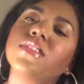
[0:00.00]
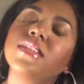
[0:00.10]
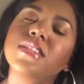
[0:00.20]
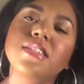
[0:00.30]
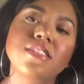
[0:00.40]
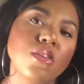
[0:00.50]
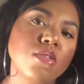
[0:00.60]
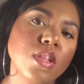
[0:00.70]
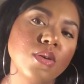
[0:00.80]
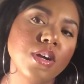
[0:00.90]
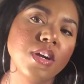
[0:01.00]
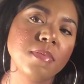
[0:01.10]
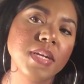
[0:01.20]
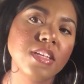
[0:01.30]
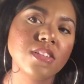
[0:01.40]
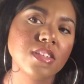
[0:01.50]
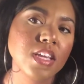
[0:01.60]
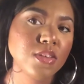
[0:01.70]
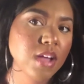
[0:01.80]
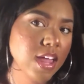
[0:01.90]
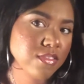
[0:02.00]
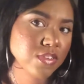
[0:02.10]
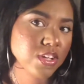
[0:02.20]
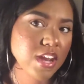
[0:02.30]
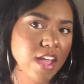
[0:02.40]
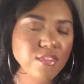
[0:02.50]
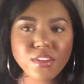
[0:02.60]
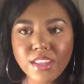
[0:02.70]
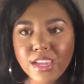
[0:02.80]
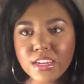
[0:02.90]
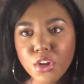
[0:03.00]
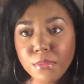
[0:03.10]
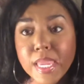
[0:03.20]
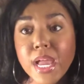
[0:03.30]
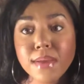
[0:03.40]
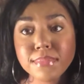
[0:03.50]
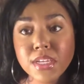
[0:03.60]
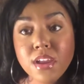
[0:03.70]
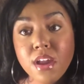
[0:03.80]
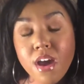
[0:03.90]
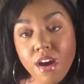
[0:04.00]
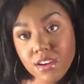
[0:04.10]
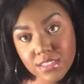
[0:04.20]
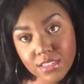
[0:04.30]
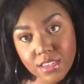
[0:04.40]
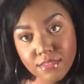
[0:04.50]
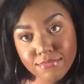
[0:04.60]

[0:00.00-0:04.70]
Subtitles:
like this subtle glow to her, but it looks like you kind of could have on like no makeup. Honestly,